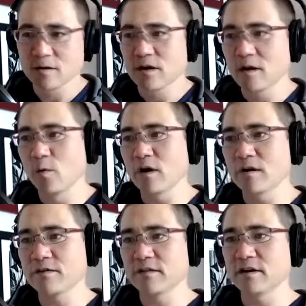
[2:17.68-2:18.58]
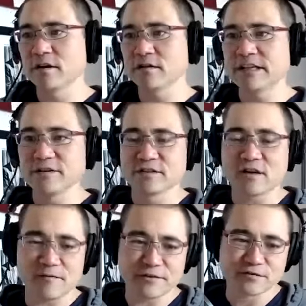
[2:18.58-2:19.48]
where the leaders of the
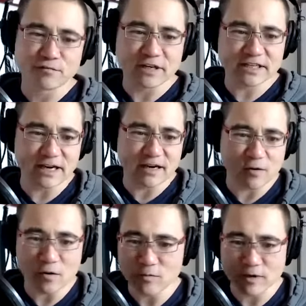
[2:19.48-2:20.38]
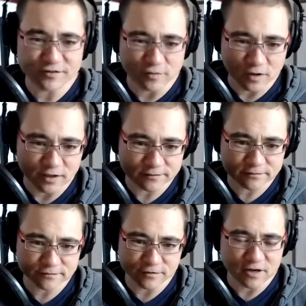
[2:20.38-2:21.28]
conference rented out a whole restaurant
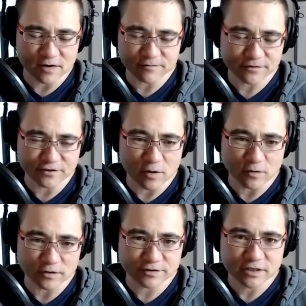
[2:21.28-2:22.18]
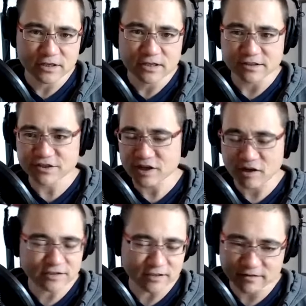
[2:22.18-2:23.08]
for conference goers to share
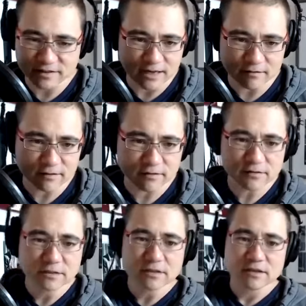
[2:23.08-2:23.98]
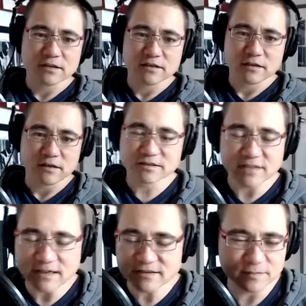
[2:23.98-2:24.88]
dinner together,
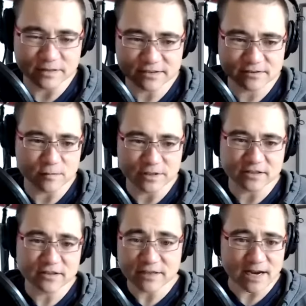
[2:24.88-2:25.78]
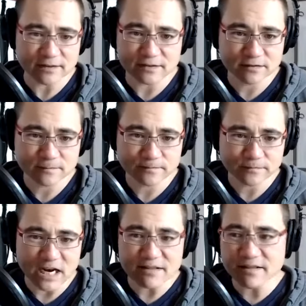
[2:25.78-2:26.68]
ostensibly so we could connect.
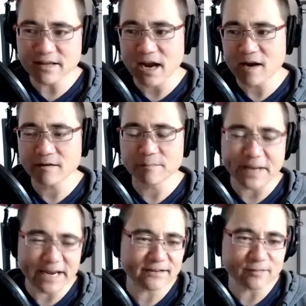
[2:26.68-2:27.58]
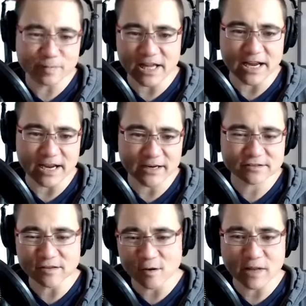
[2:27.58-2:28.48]
And then they hired a band to play
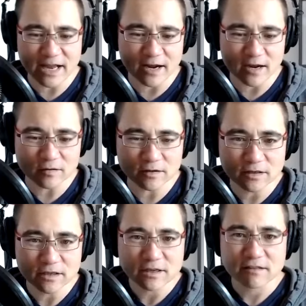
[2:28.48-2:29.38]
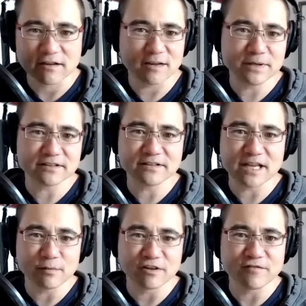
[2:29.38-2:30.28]
so loud that I picked the
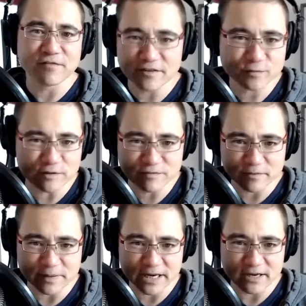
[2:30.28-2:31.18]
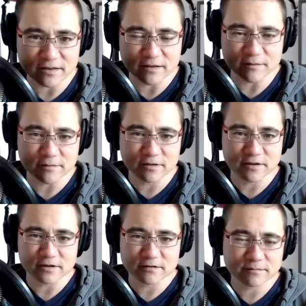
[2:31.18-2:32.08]
table the farthest away from
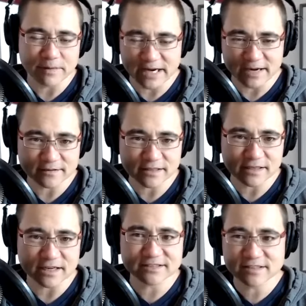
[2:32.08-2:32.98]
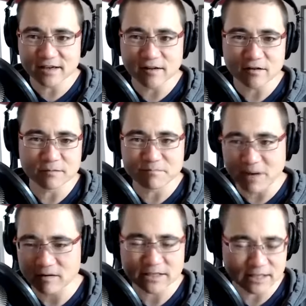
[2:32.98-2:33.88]
the band, and I still could
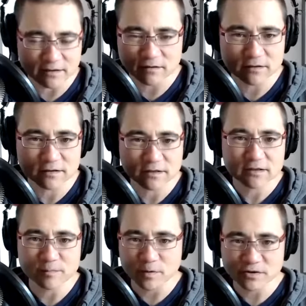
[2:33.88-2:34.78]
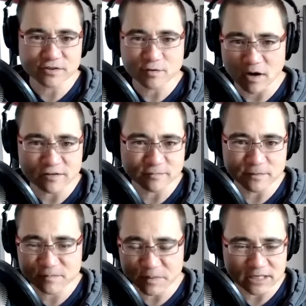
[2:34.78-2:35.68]
barely hear the person across from me
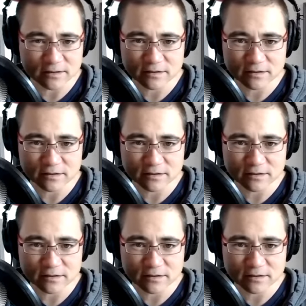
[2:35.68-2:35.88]
speak.